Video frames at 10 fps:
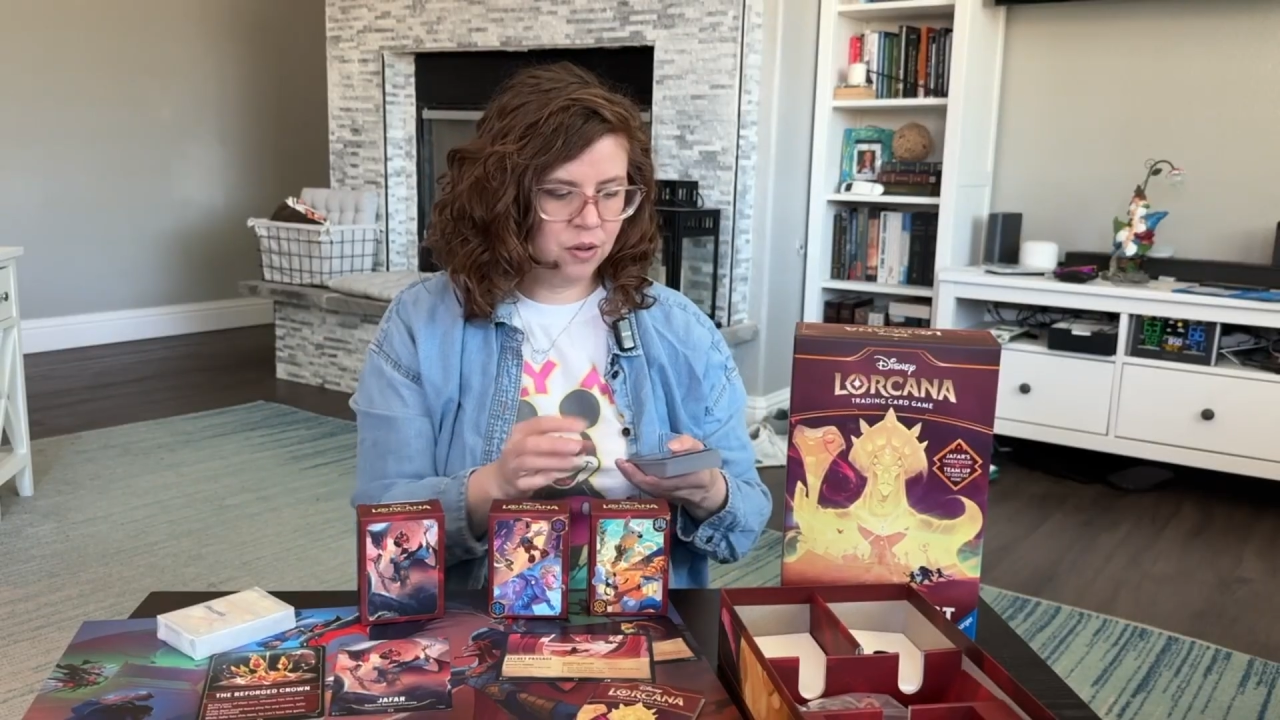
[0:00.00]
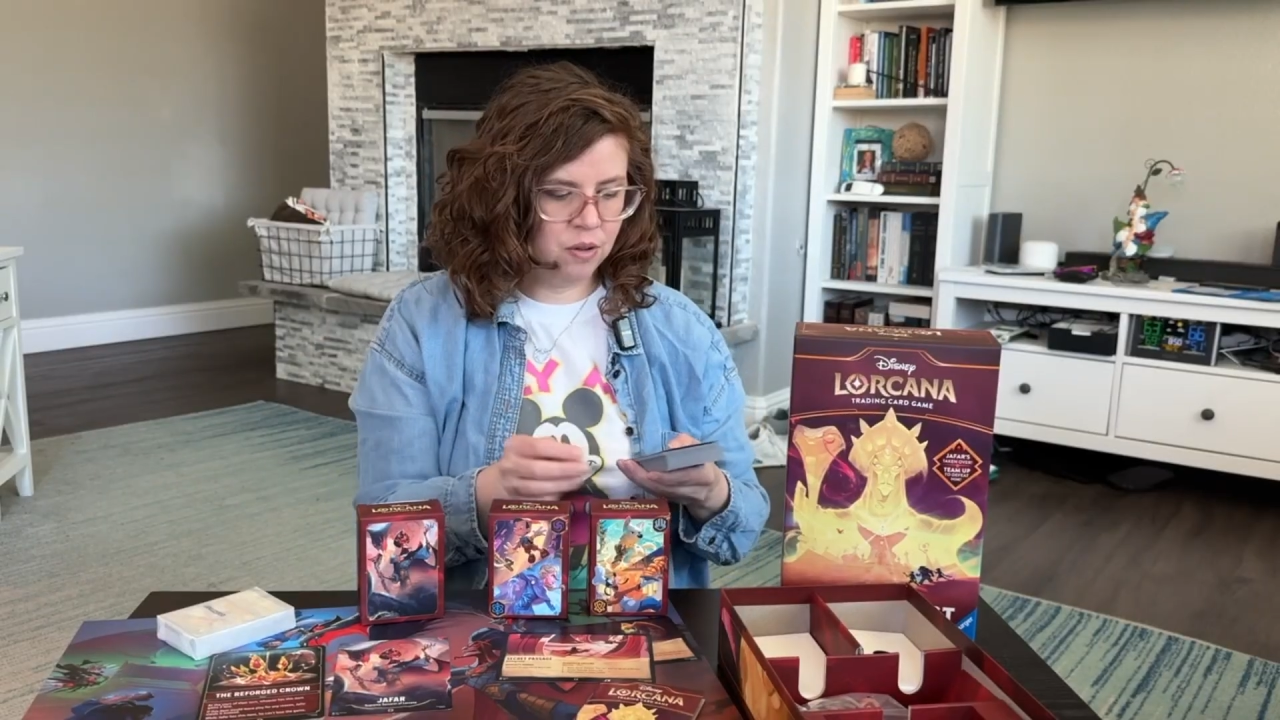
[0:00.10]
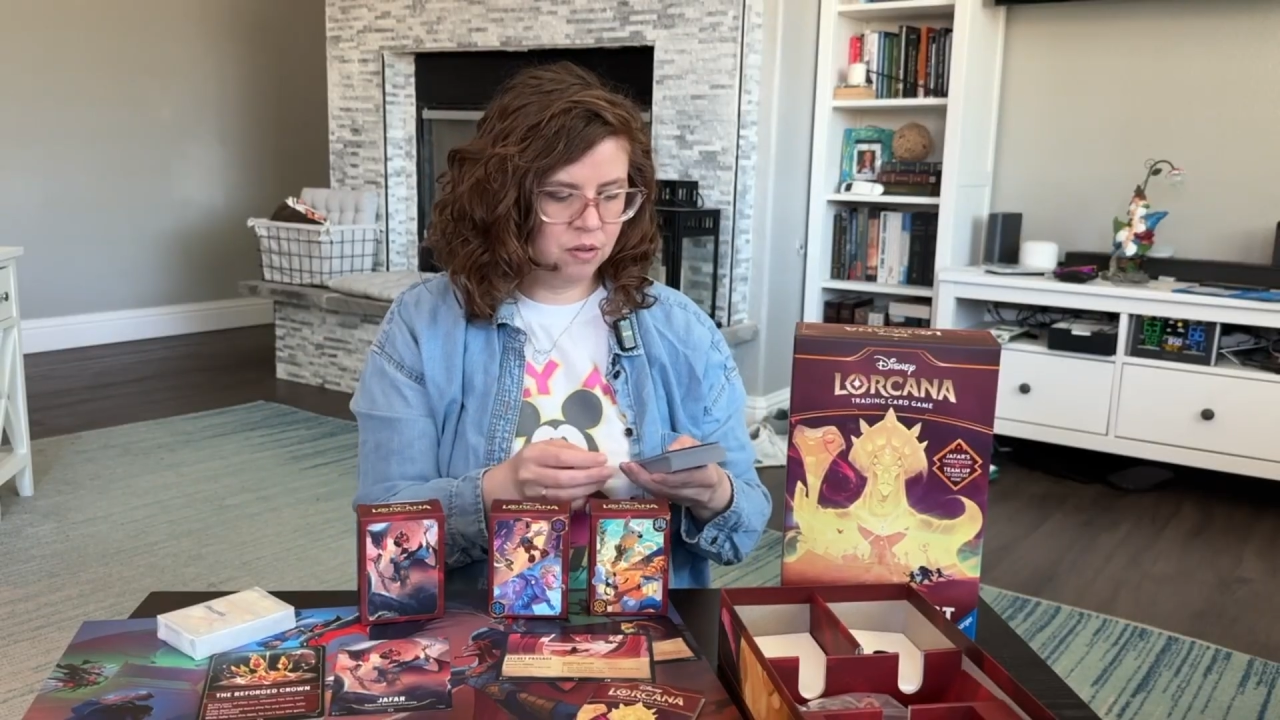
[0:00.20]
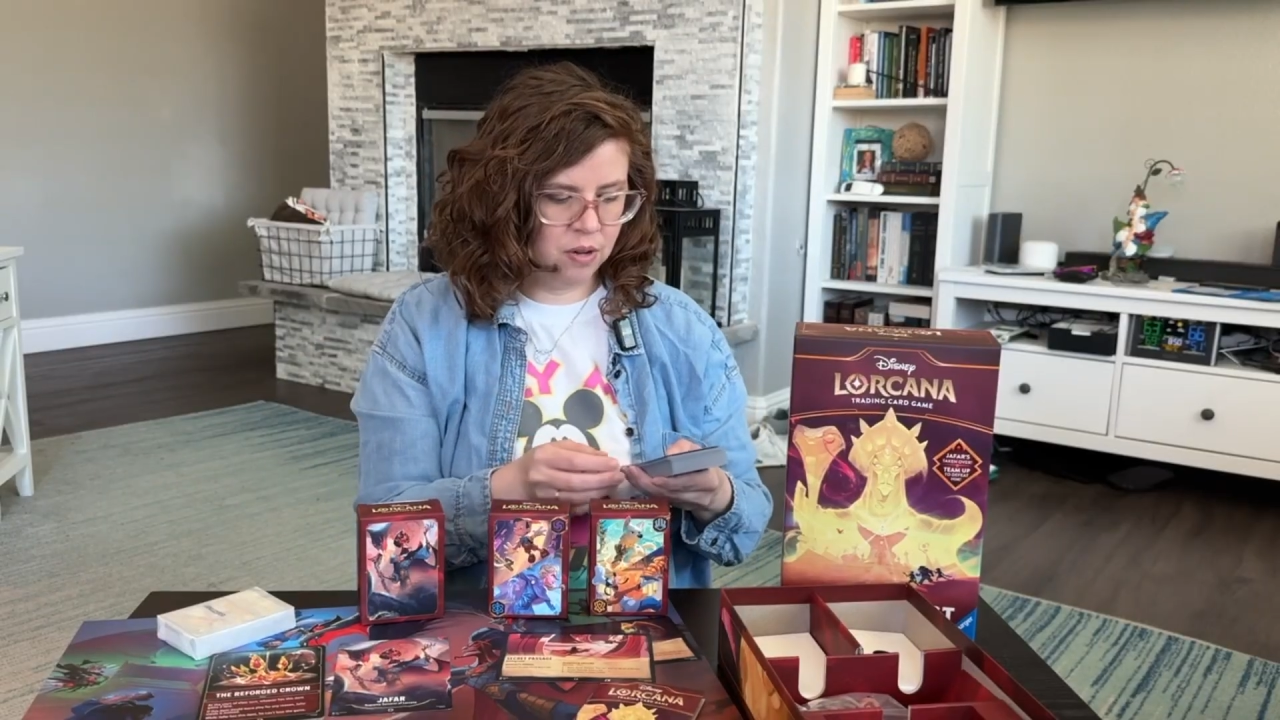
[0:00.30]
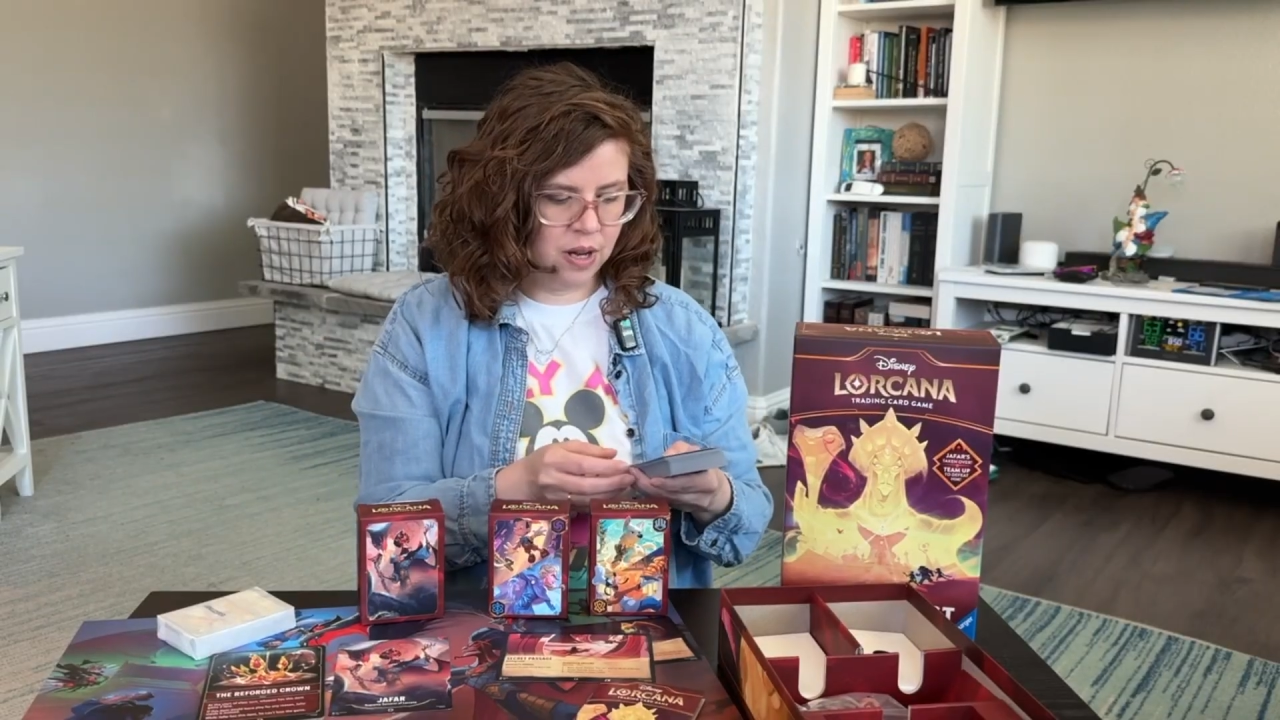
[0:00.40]

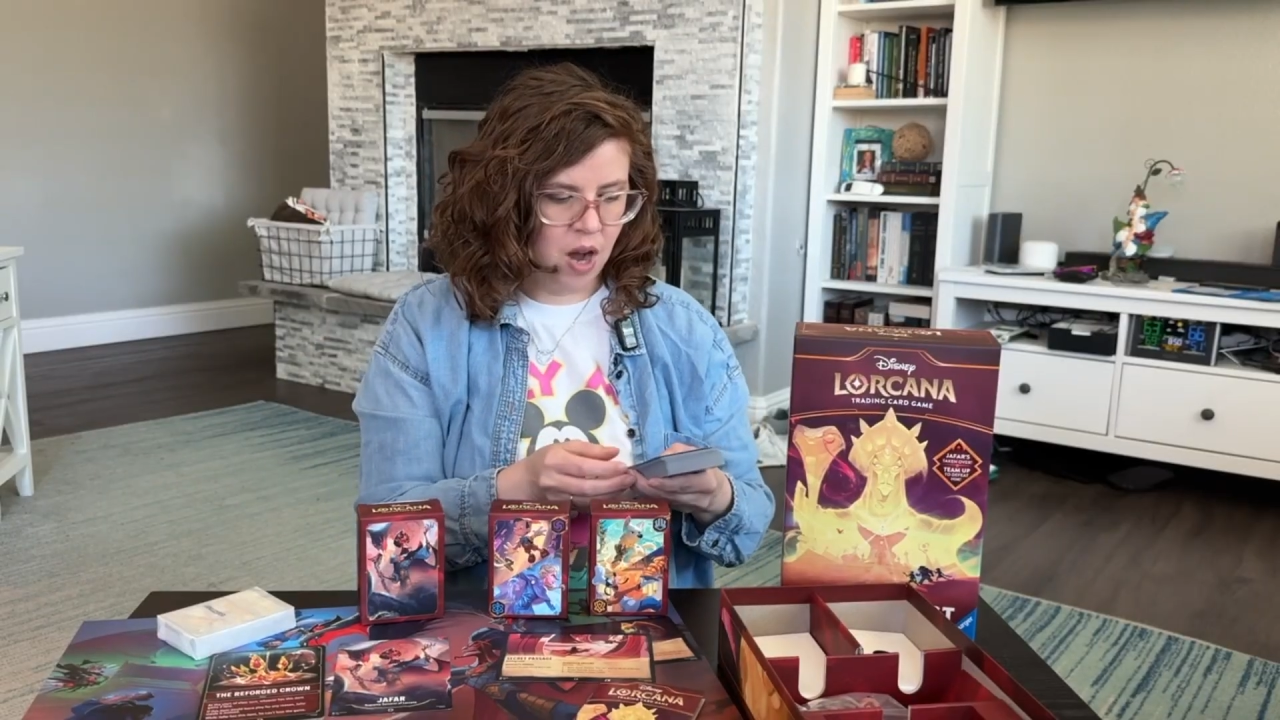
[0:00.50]
Ooh,